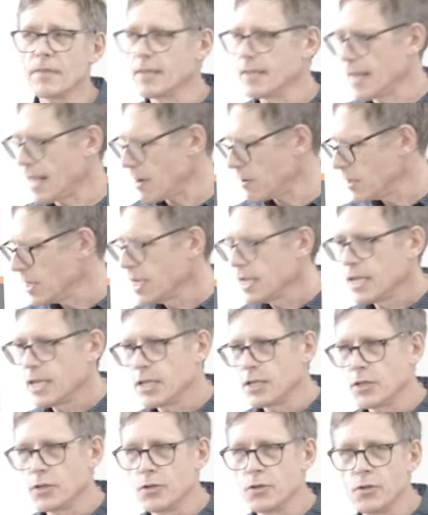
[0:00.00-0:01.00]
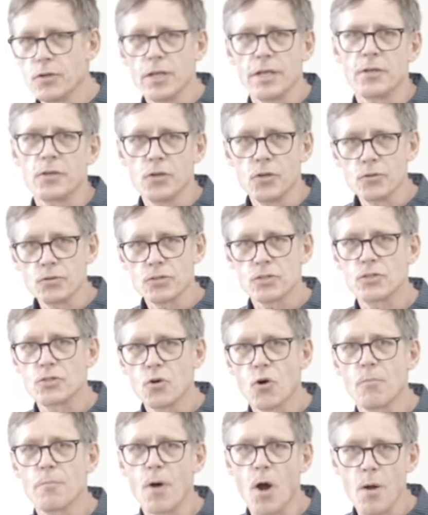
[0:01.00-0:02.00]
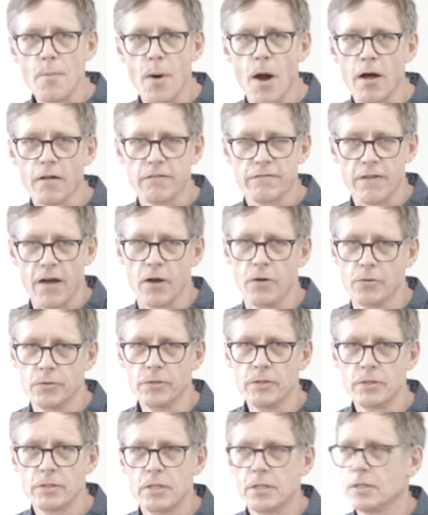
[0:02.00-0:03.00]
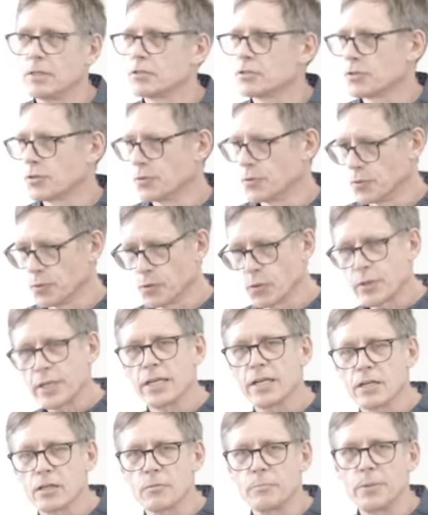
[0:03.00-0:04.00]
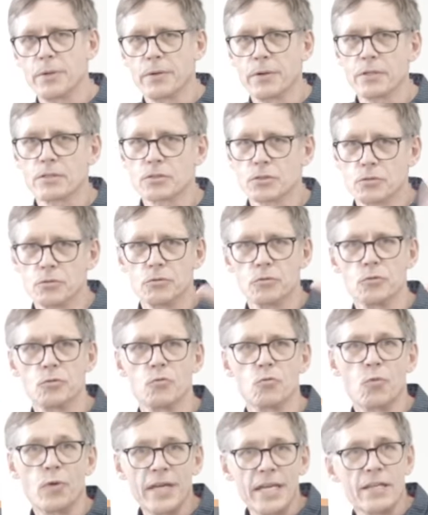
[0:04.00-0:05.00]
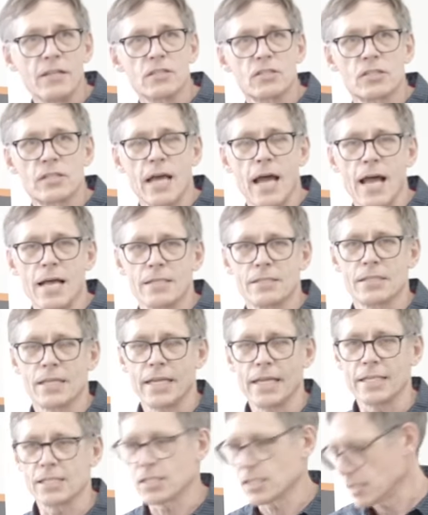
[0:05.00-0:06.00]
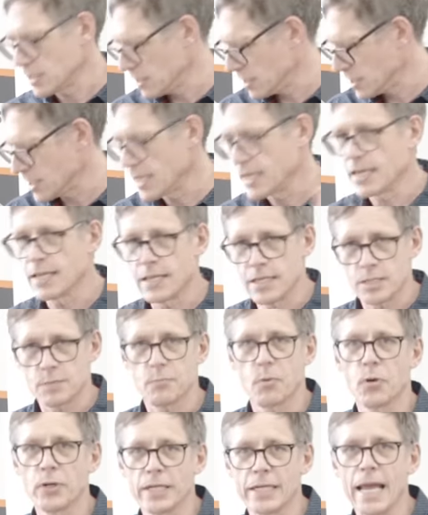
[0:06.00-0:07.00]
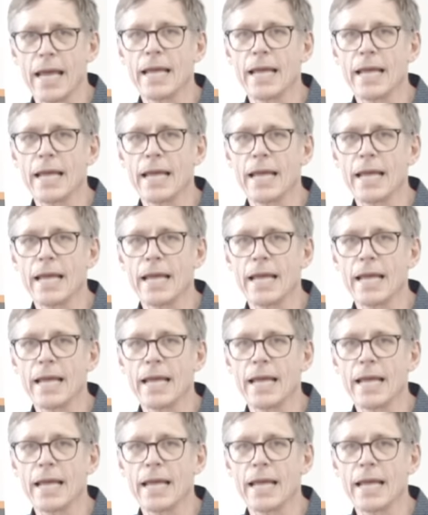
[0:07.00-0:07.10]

Now, it uses your mobile phone to look in a little mirror to read the stars that it's pointing